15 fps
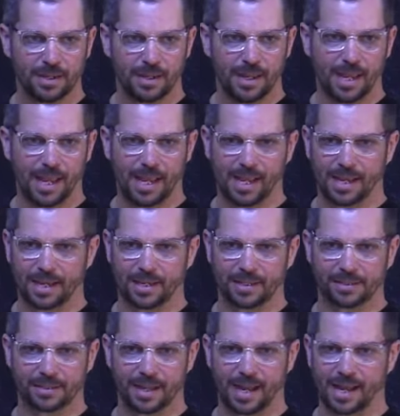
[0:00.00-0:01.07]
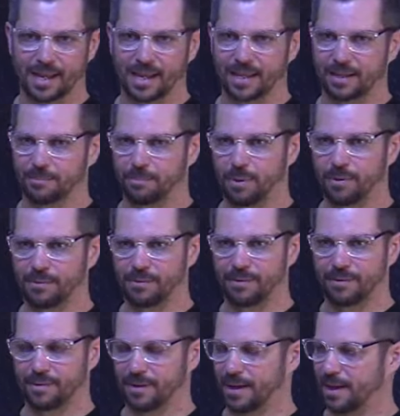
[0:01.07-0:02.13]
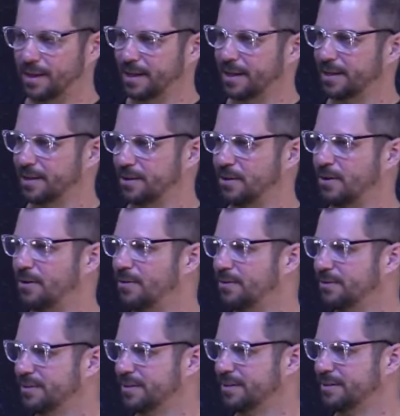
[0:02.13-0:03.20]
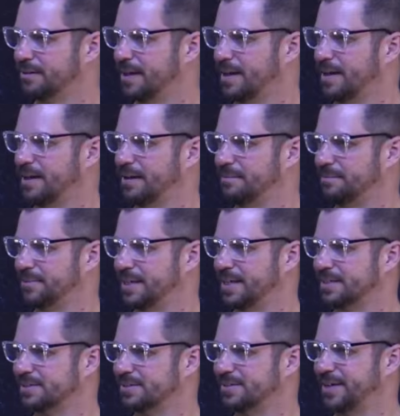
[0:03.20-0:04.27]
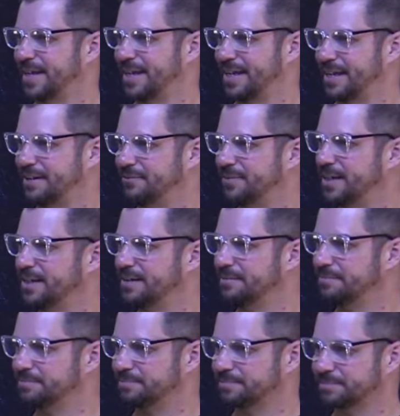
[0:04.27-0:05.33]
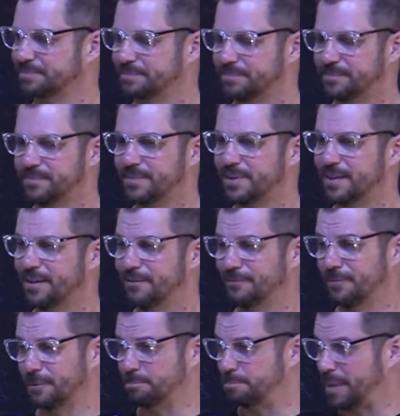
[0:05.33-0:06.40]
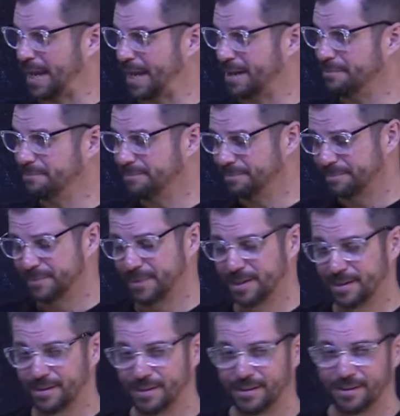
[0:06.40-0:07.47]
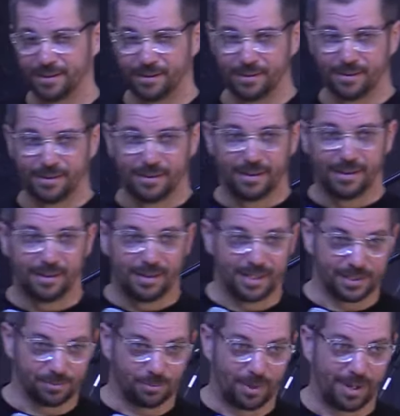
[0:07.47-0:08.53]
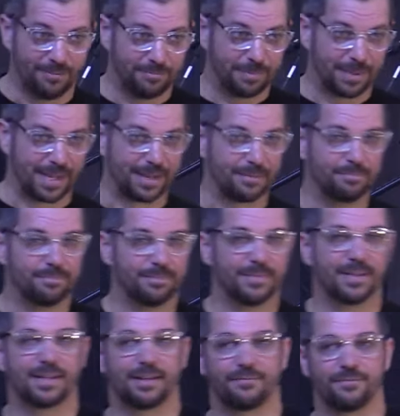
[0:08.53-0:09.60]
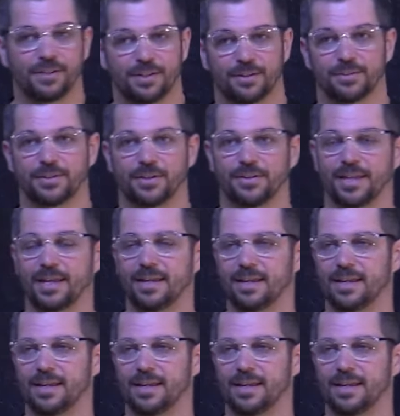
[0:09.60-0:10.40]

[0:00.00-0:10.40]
And I got a, I got a call um, yesterday evening from Pam, his wife, Pam, if you don't know that.